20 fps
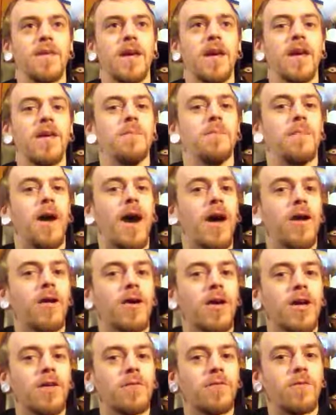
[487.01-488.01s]

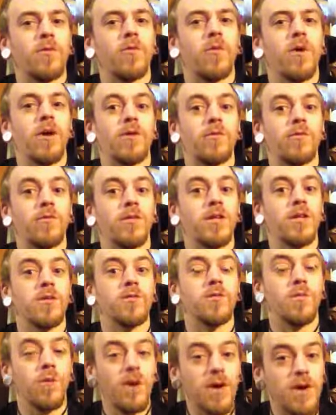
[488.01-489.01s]
admiring it for what it really
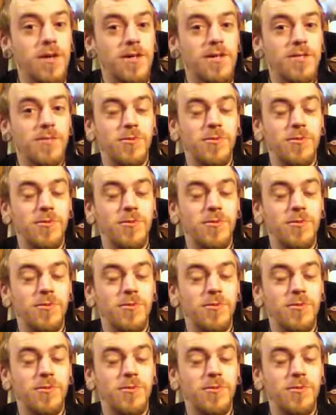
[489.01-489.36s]
was,